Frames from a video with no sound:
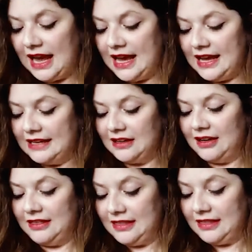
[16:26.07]
And
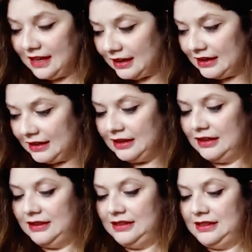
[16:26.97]
I think
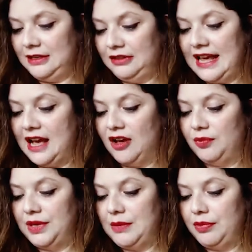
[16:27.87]
still
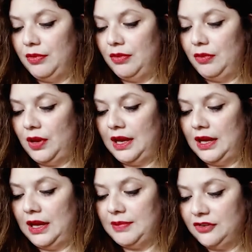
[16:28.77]
now people,
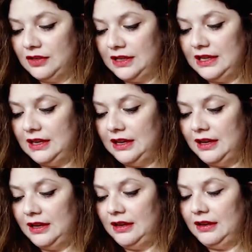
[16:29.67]
especially
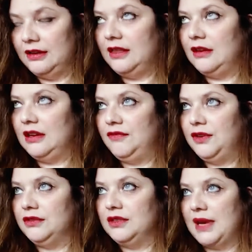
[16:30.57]
I think in a few